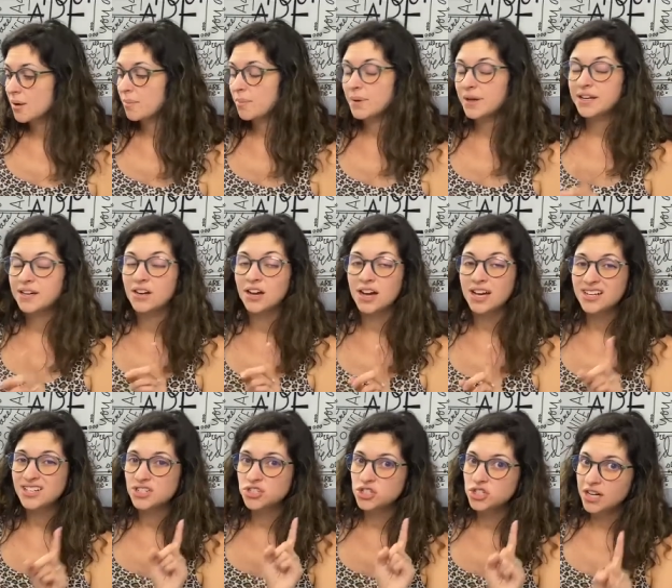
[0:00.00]
but
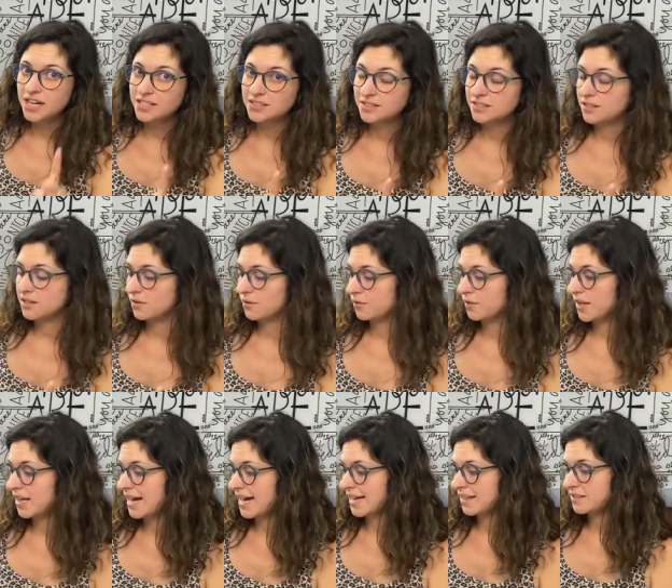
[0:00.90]
not just the
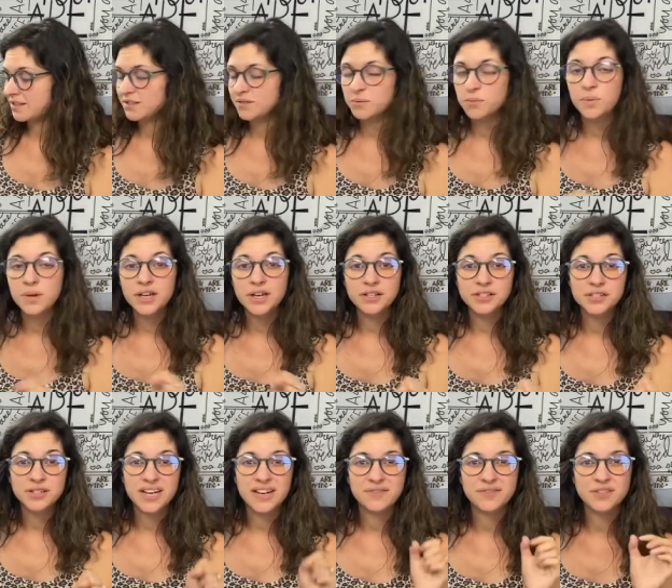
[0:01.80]
flats. We
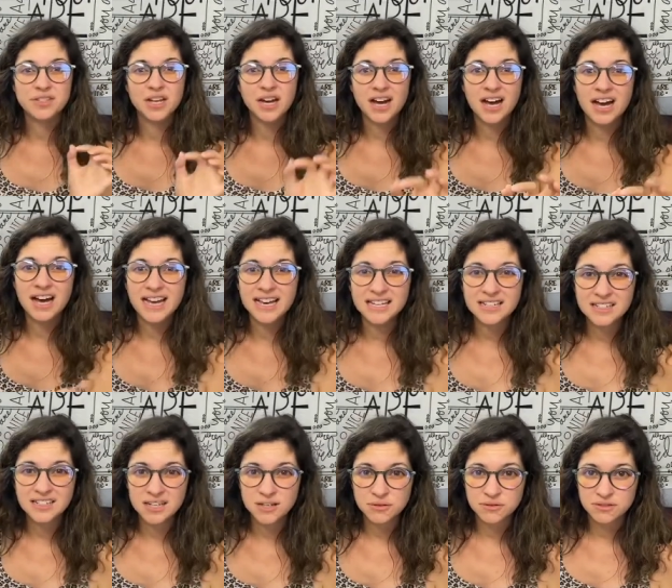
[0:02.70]
also have tied
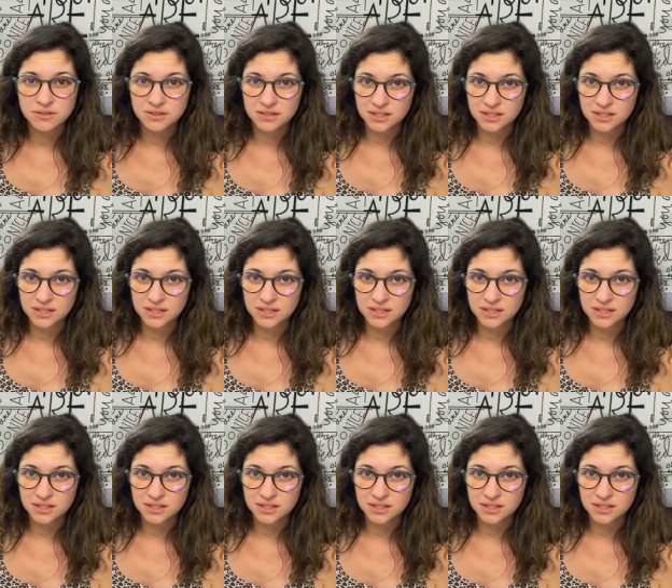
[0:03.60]
notes